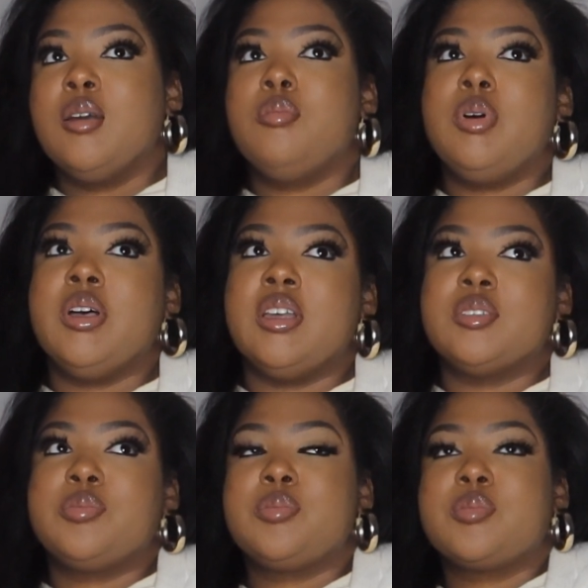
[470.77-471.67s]

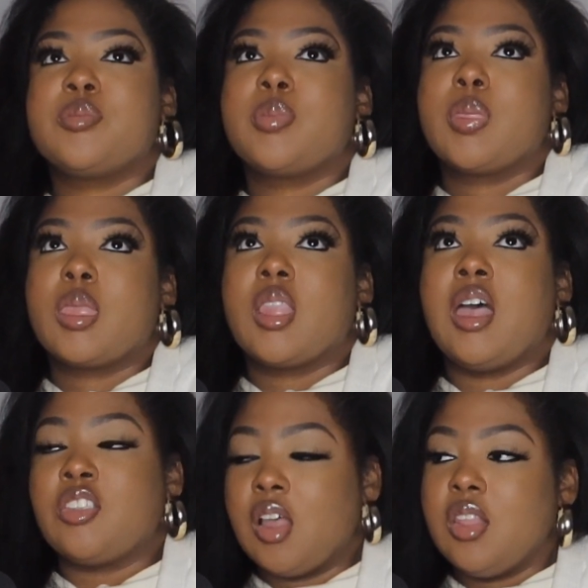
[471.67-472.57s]
But
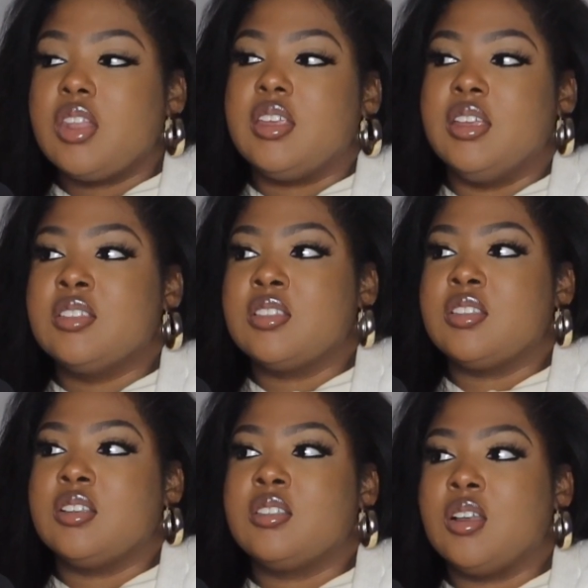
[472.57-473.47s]
I saw little
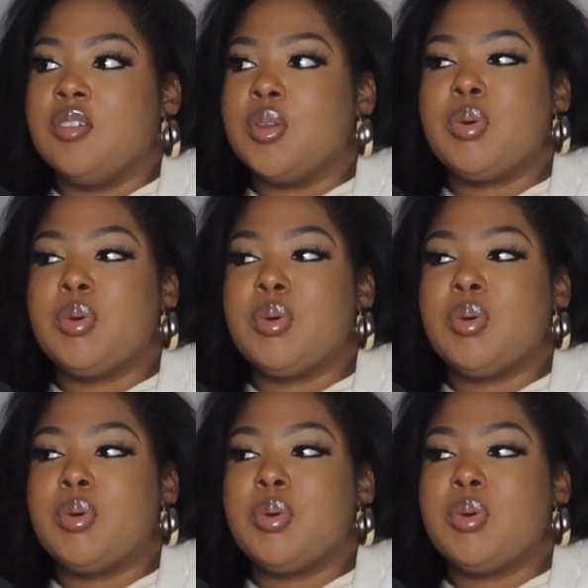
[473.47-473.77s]
instances of it,